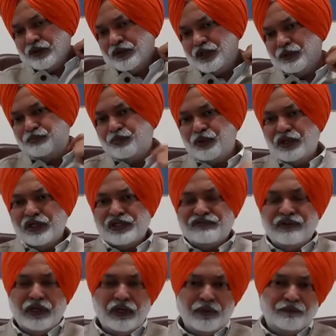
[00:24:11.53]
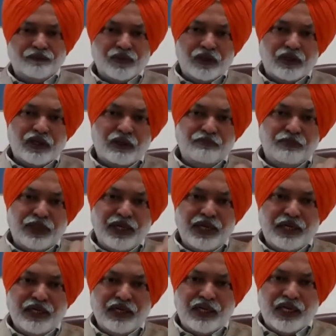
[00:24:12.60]
the police will
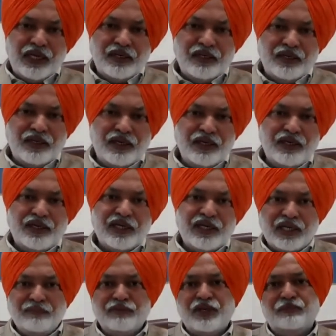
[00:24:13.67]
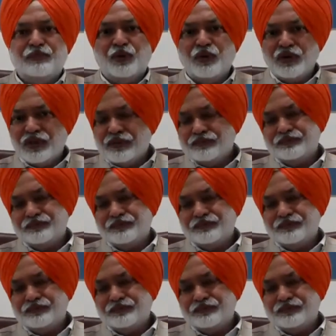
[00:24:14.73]
complete an interim report